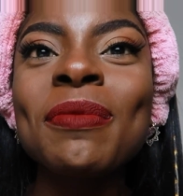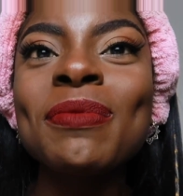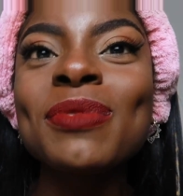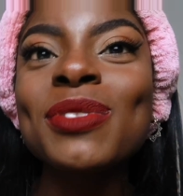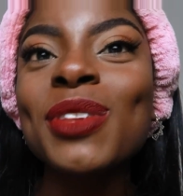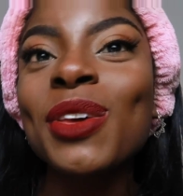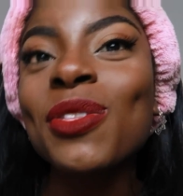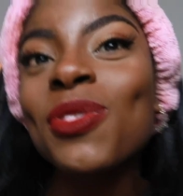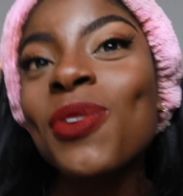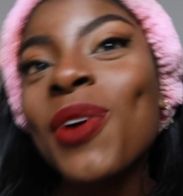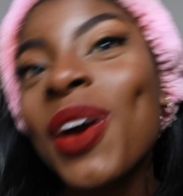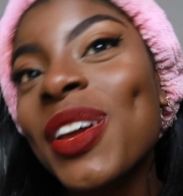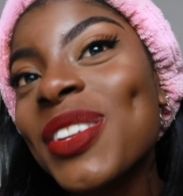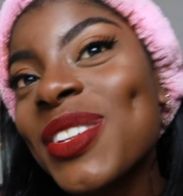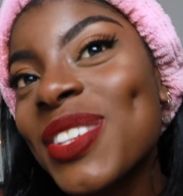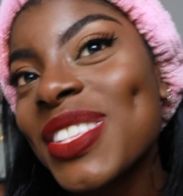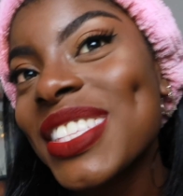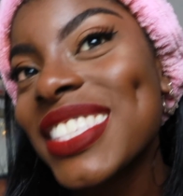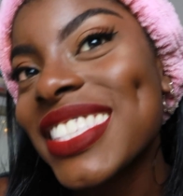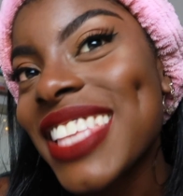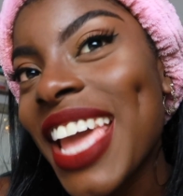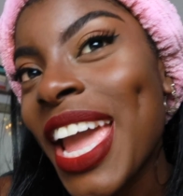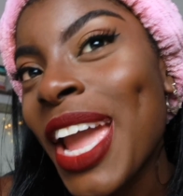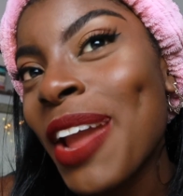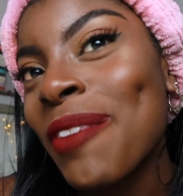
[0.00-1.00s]
So I thought I'd do the
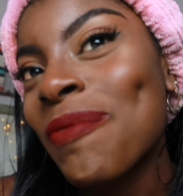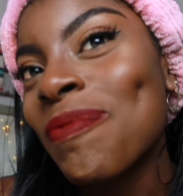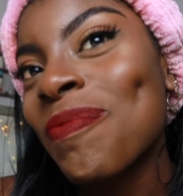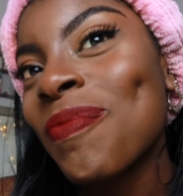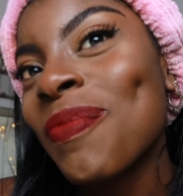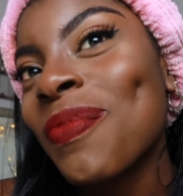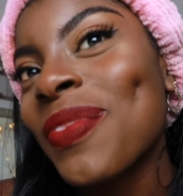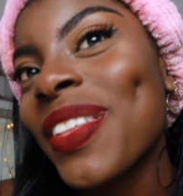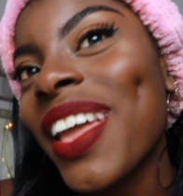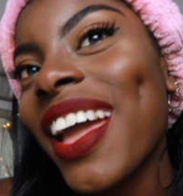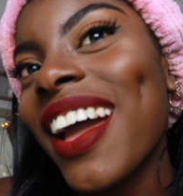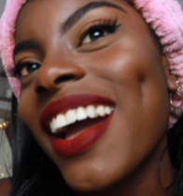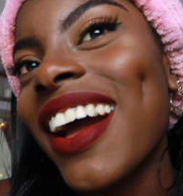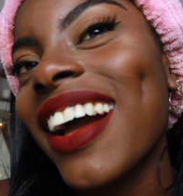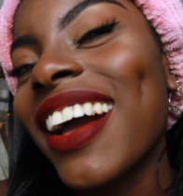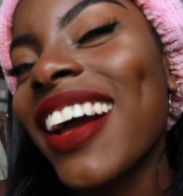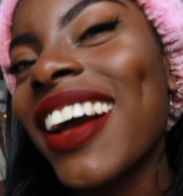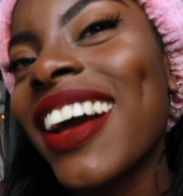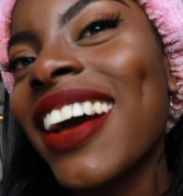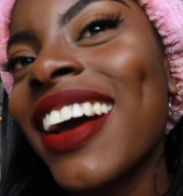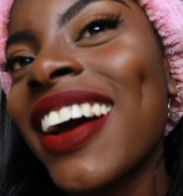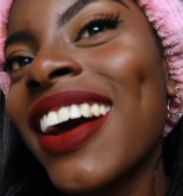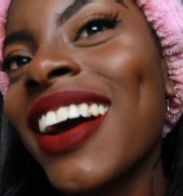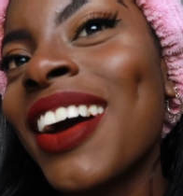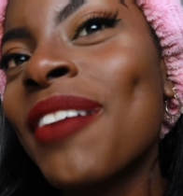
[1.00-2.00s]
same.
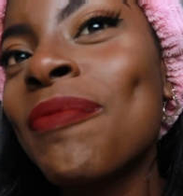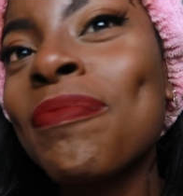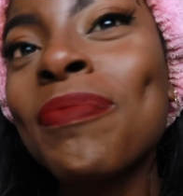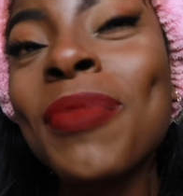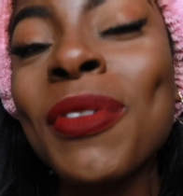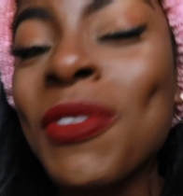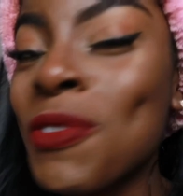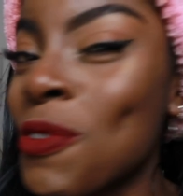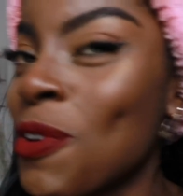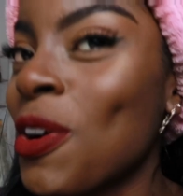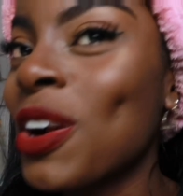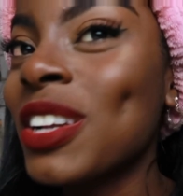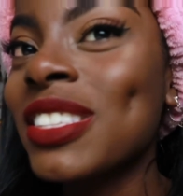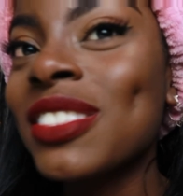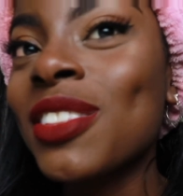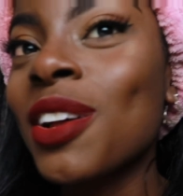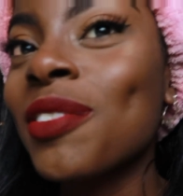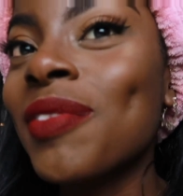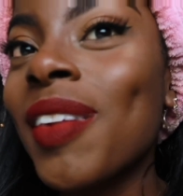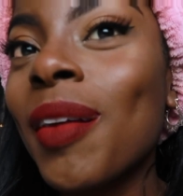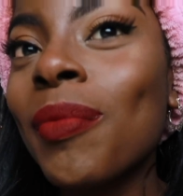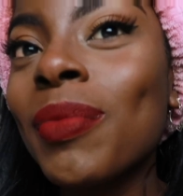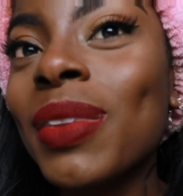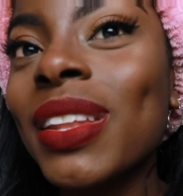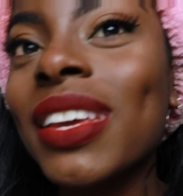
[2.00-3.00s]
Before I start
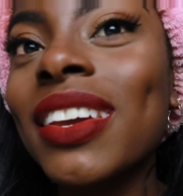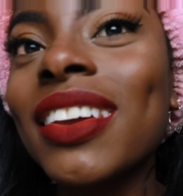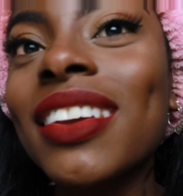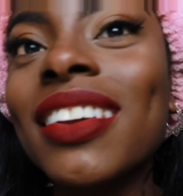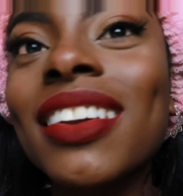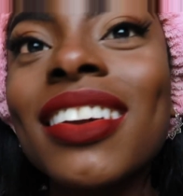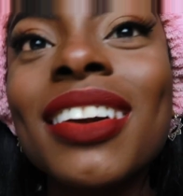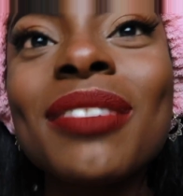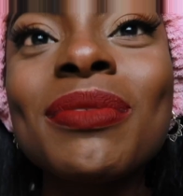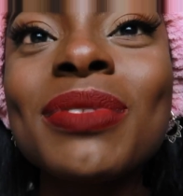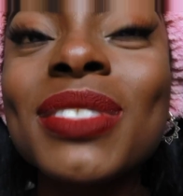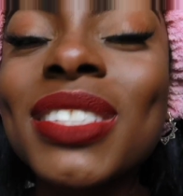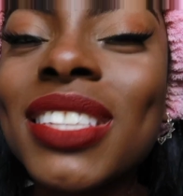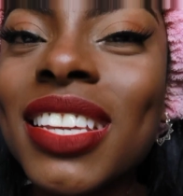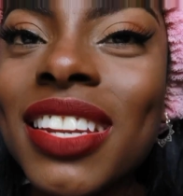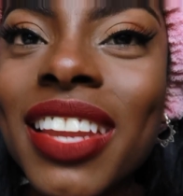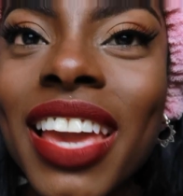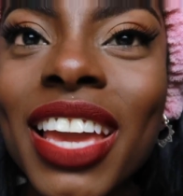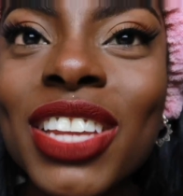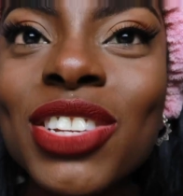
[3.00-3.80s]
rambling, I'm just gonna